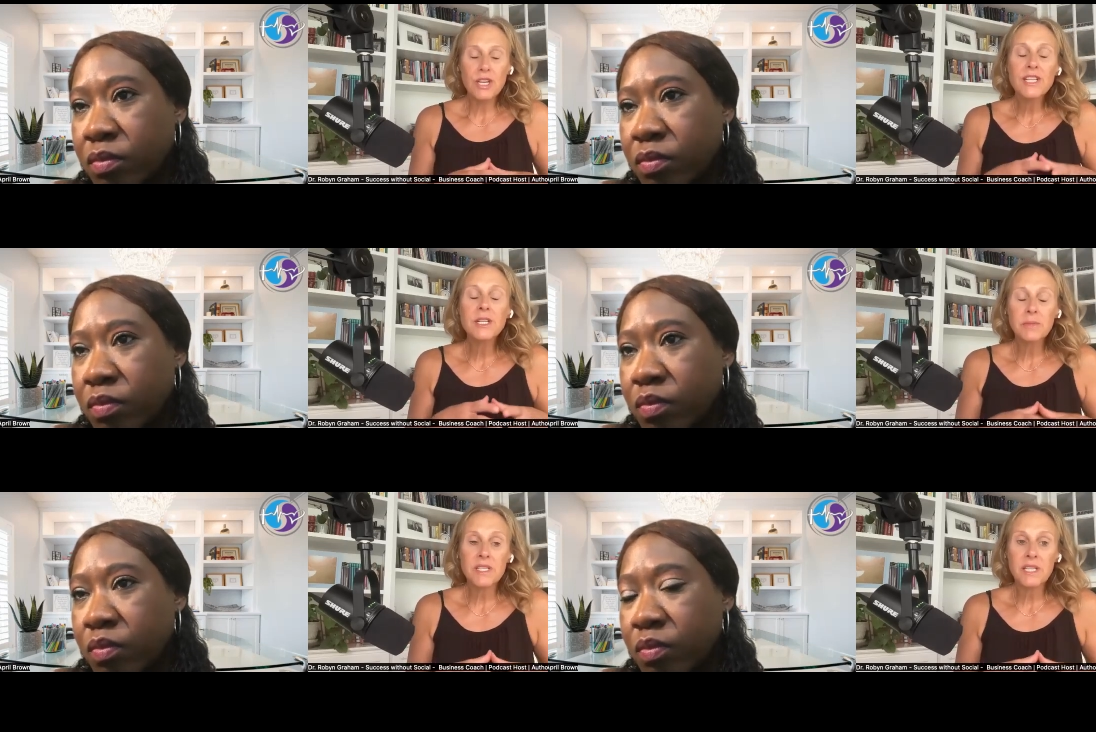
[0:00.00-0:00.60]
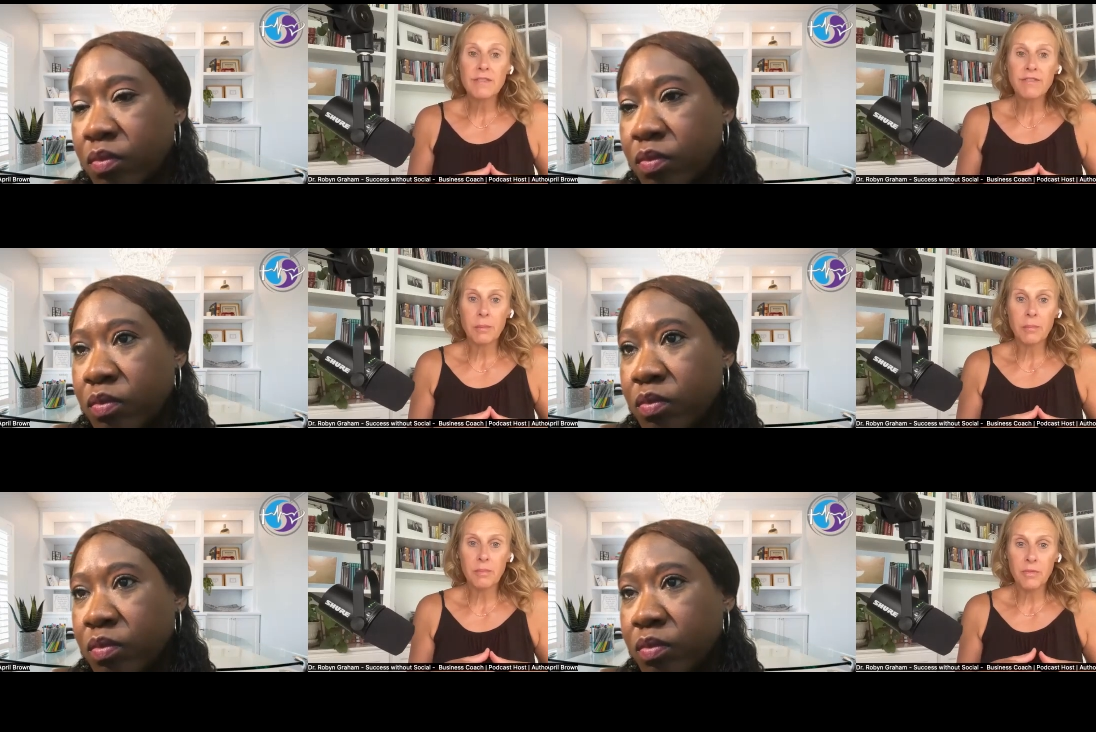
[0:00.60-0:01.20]
Speaker 1: intimacy
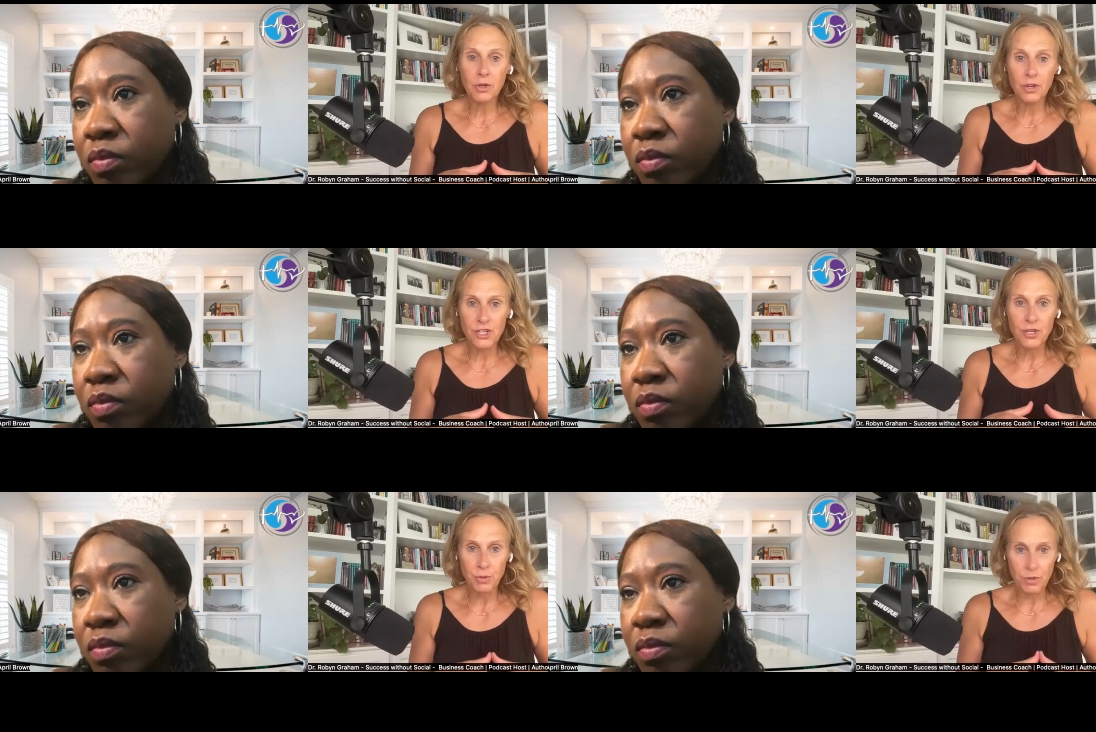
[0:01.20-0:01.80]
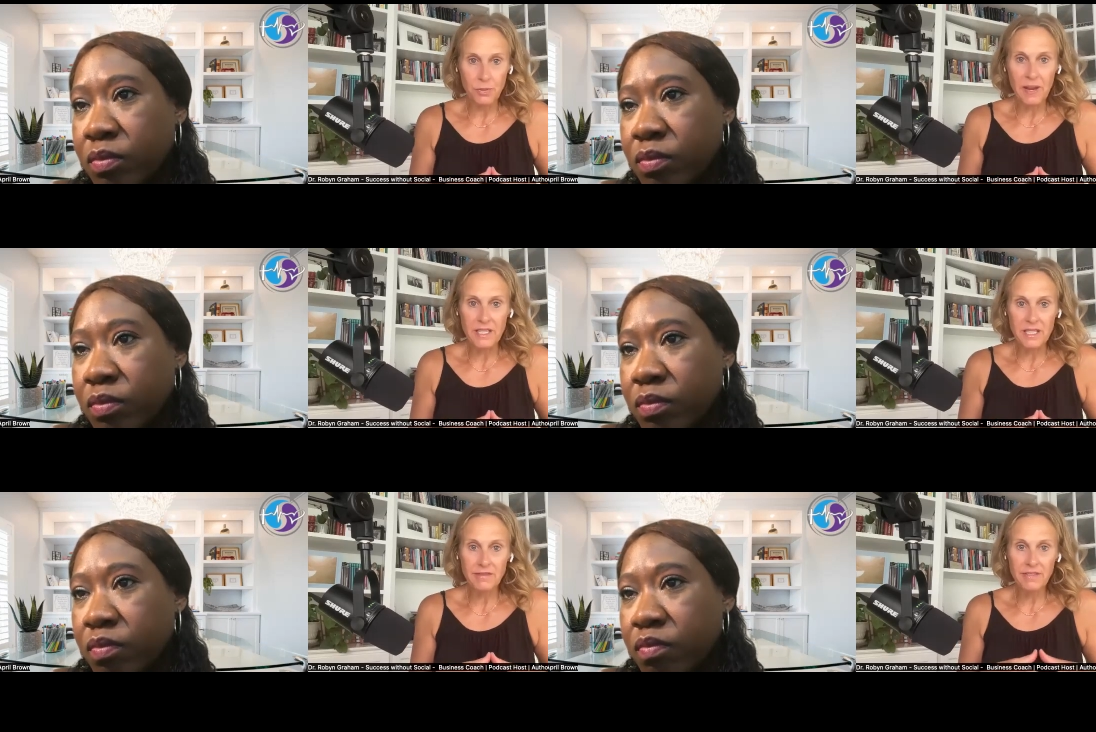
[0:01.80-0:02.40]
from the Christian
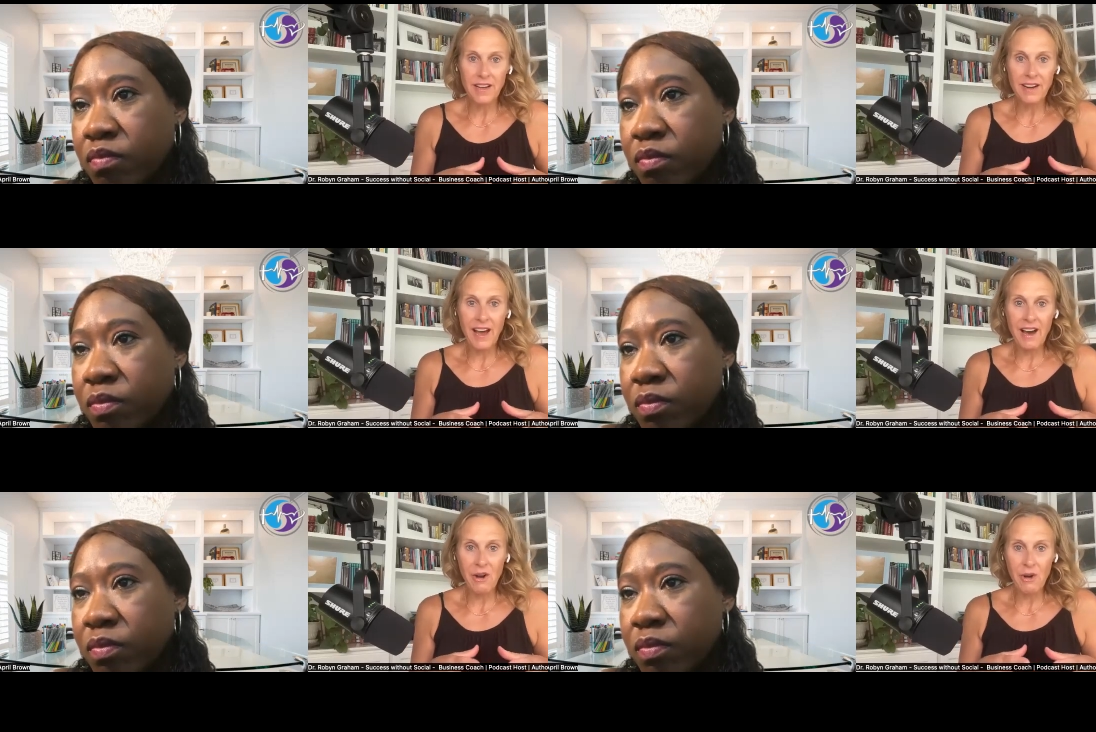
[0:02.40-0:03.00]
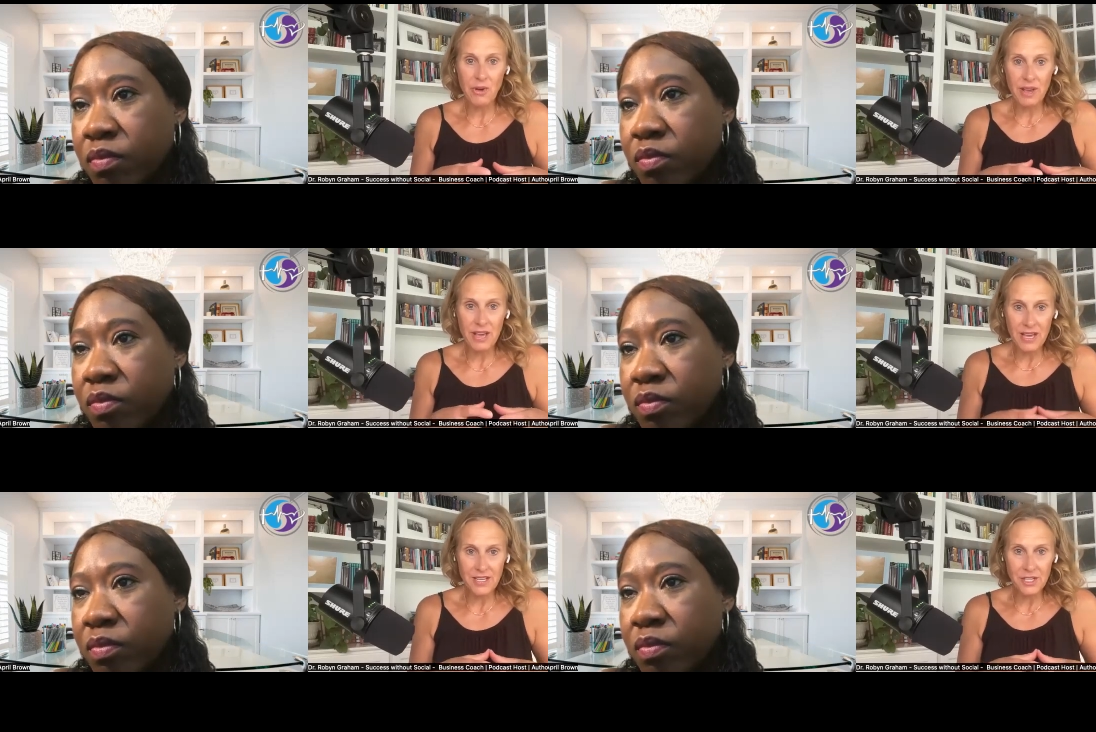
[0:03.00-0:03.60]
perspective and how
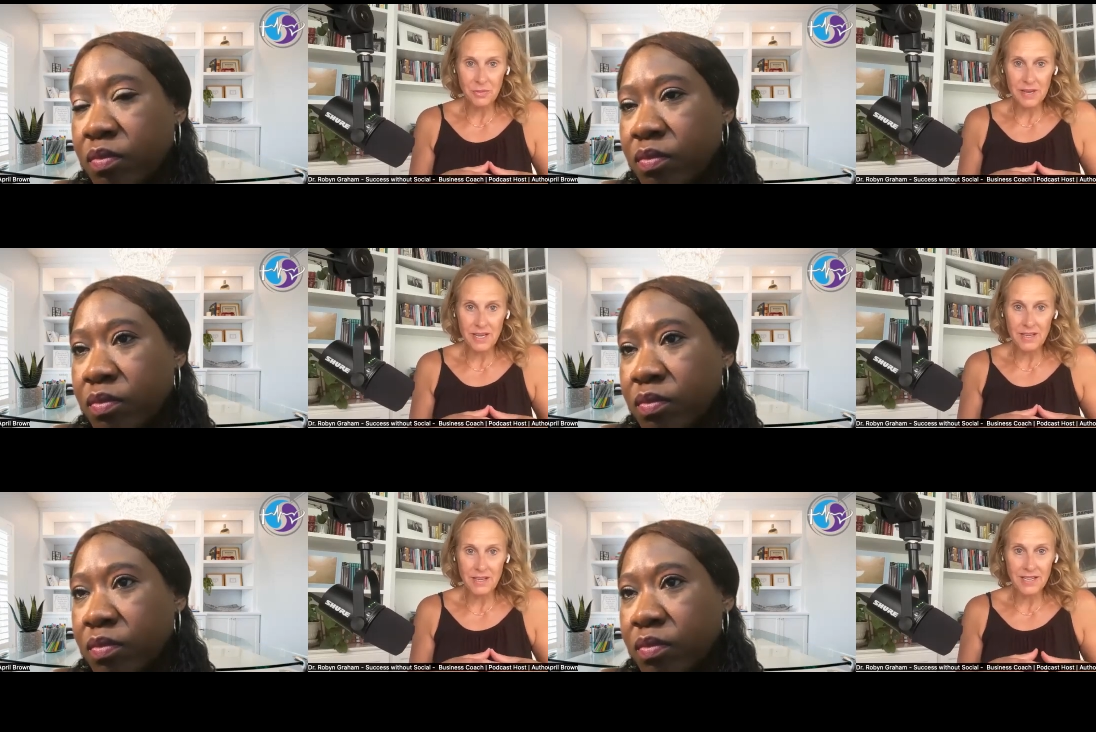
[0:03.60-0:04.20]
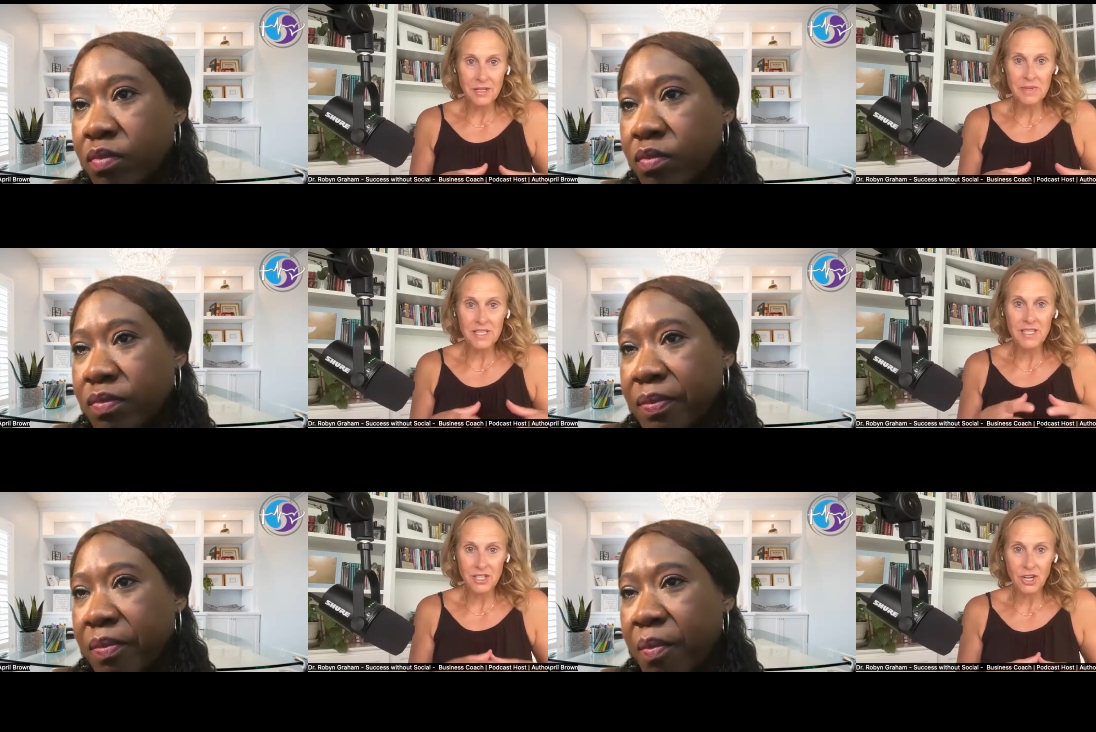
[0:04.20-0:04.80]

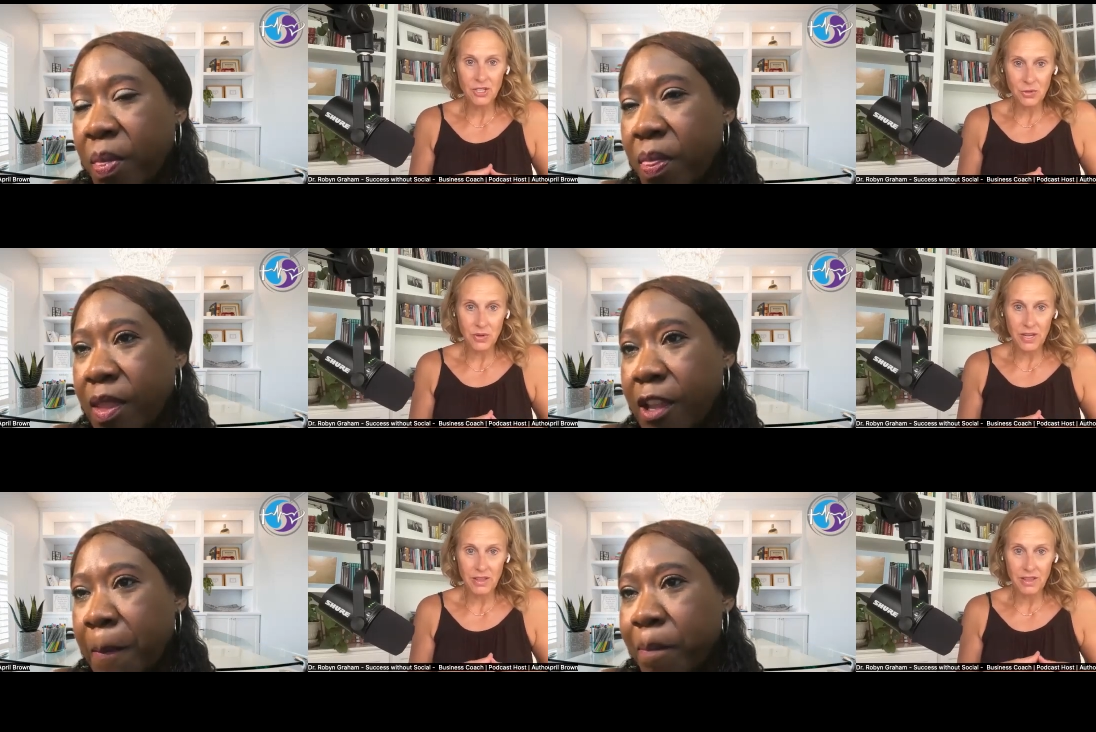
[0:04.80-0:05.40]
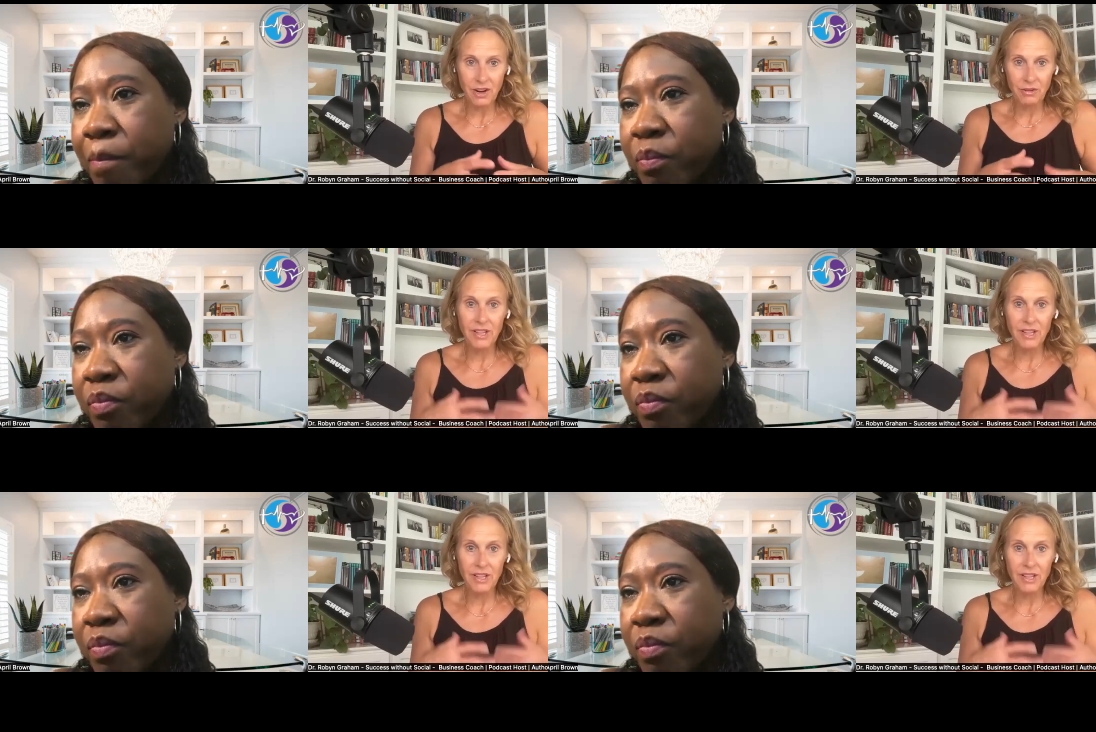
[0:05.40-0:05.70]
intimacy starts with our